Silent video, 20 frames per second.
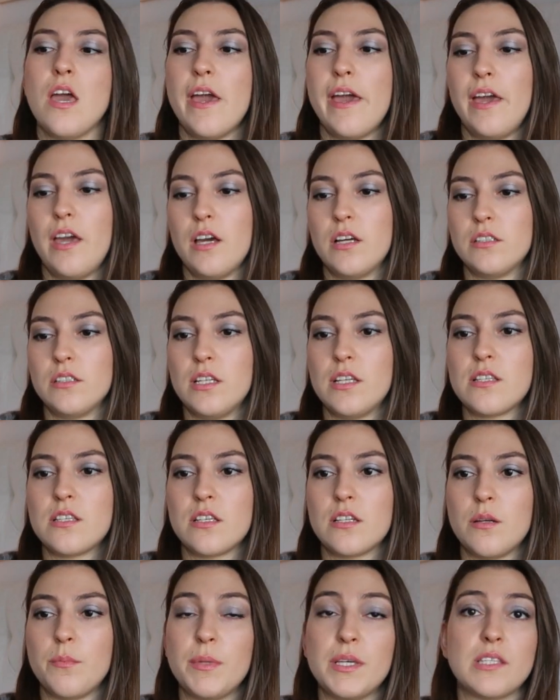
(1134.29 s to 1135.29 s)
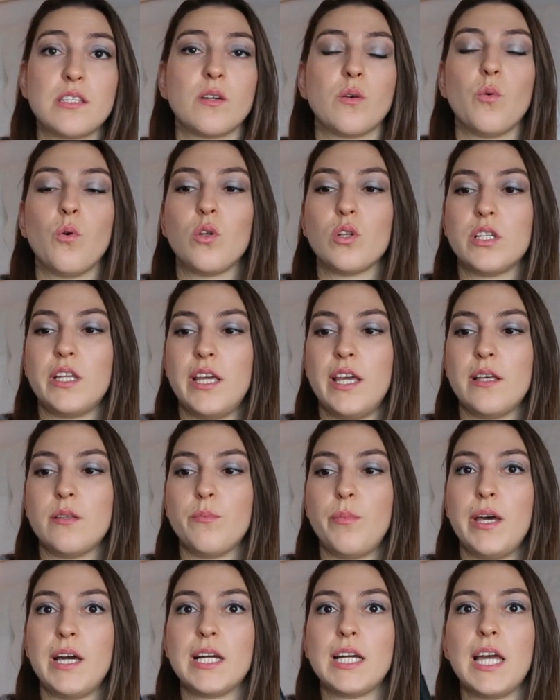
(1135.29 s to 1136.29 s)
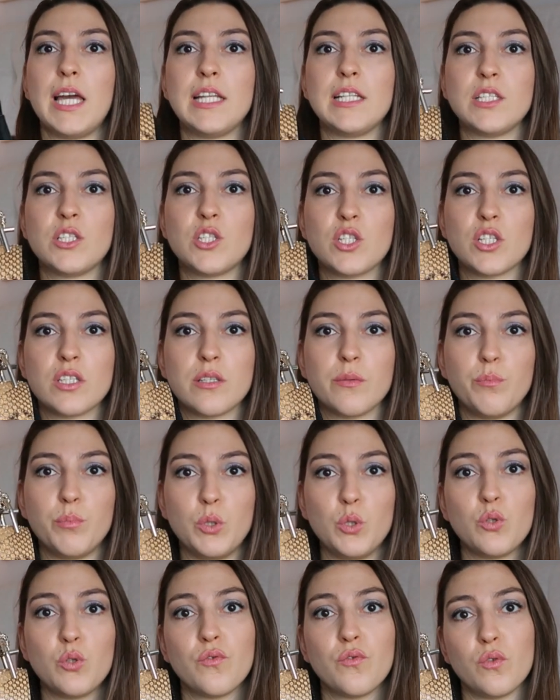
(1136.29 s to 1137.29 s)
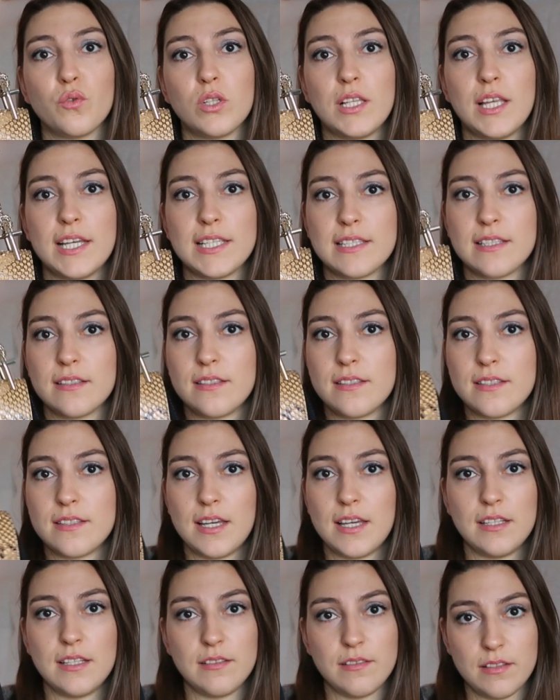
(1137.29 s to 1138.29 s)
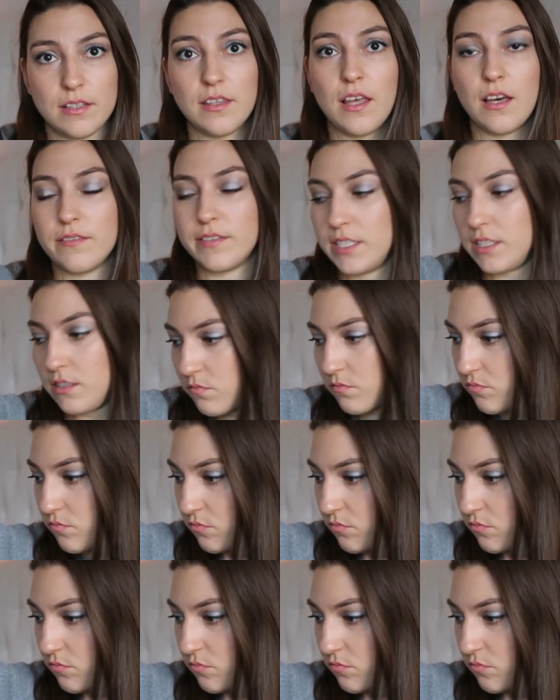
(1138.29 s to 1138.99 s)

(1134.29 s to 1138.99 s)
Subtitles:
and it's an amazing quality handbag, and it's just a beautiful classic design. Love it.